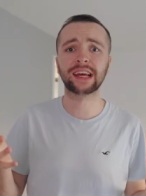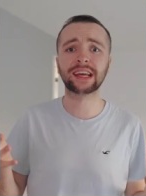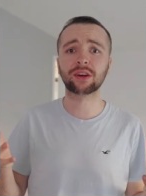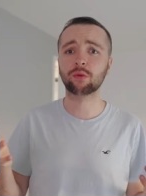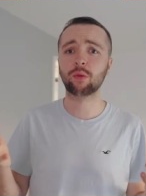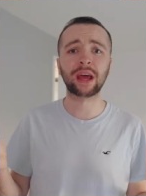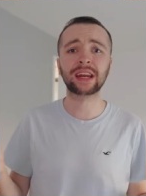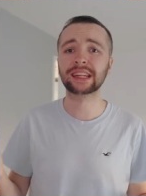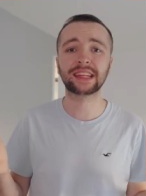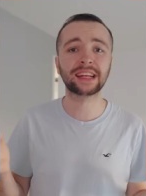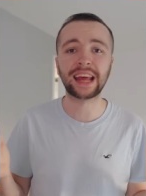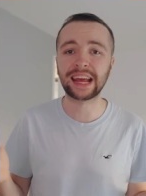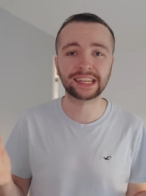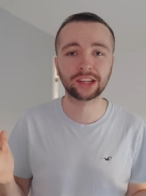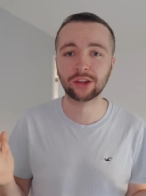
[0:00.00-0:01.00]
like when is the
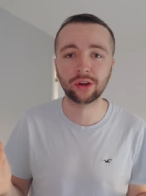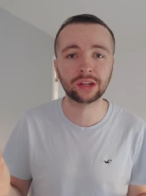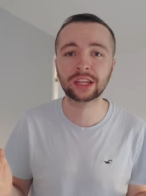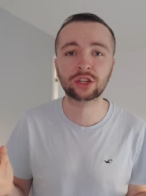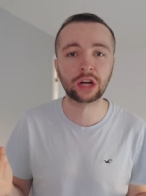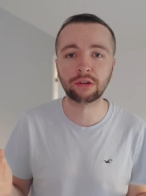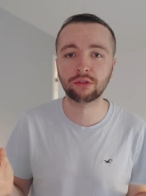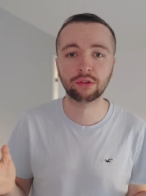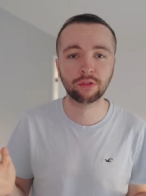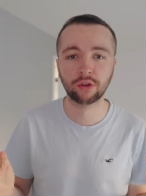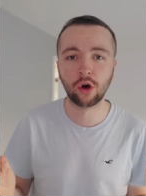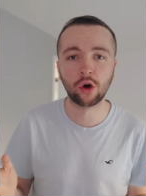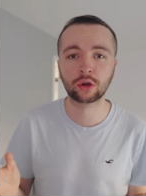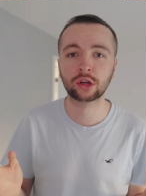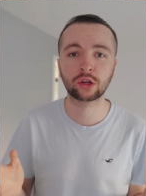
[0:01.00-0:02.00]
next Lost in Travel
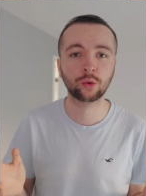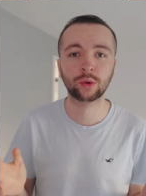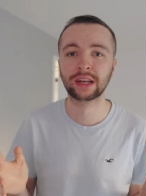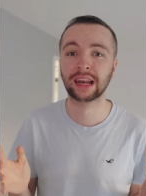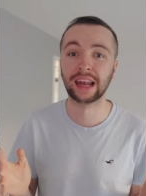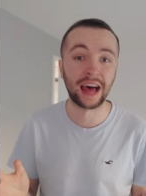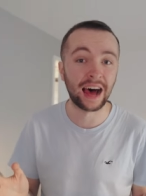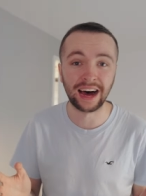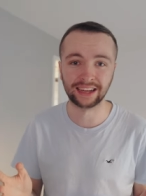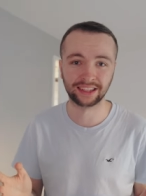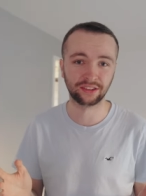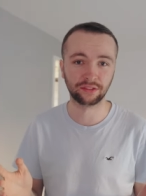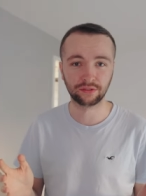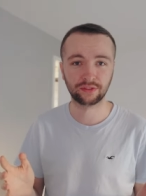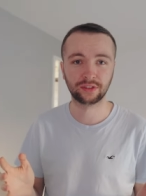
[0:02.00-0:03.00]
vlog going live.